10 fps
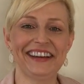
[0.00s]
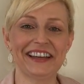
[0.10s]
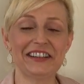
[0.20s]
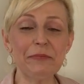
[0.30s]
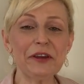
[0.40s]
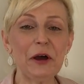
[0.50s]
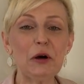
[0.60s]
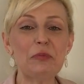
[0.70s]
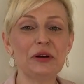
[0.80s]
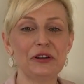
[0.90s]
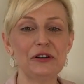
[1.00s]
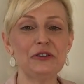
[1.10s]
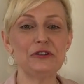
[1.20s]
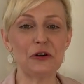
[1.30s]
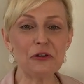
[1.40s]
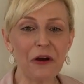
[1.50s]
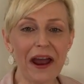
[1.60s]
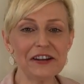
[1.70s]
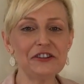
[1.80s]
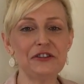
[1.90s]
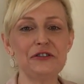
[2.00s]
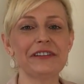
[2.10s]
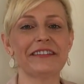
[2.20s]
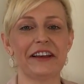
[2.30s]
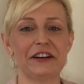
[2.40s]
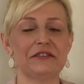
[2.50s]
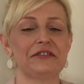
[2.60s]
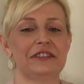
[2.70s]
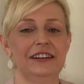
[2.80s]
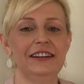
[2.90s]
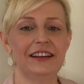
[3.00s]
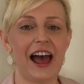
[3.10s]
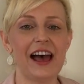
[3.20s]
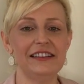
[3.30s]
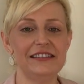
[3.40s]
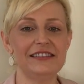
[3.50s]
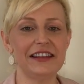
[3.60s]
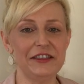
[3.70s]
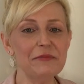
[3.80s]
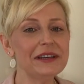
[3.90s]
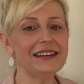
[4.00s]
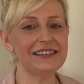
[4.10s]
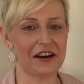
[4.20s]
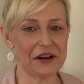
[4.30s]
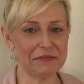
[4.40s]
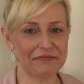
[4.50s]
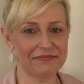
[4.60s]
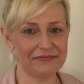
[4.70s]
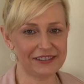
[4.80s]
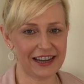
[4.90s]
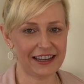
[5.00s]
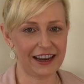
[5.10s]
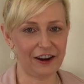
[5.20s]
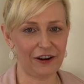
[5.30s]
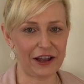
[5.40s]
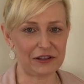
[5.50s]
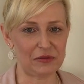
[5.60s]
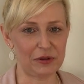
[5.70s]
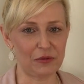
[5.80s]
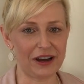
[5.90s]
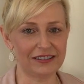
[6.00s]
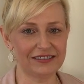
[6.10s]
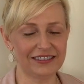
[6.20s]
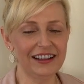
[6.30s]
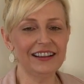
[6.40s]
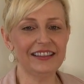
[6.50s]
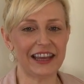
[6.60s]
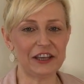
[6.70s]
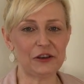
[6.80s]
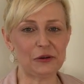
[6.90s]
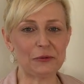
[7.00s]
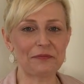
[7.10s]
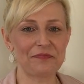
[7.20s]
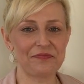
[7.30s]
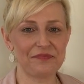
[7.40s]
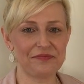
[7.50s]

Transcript: accept the help, show gratitude and love, and in the meantime, take care and be well. Thank you.